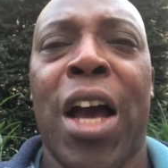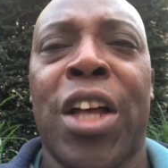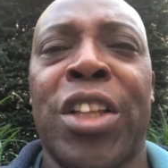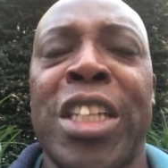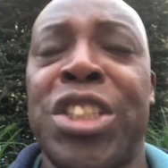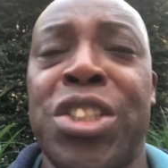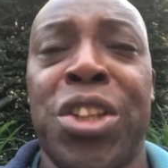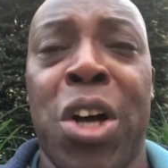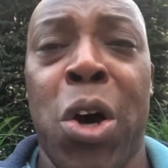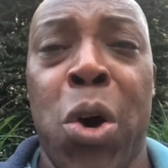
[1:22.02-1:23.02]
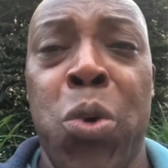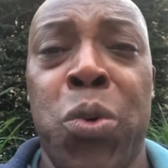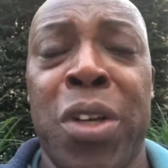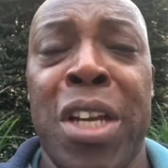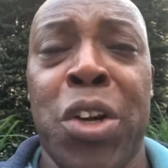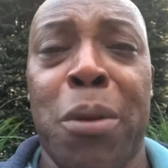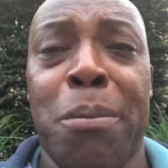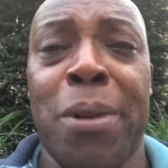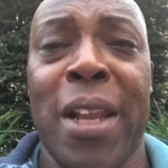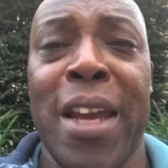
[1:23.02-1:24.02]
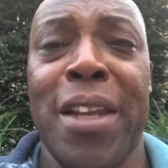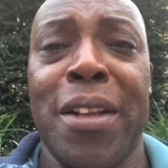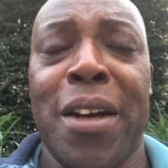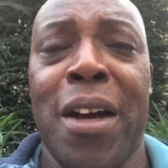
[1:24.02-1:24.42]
This isn't the only complaint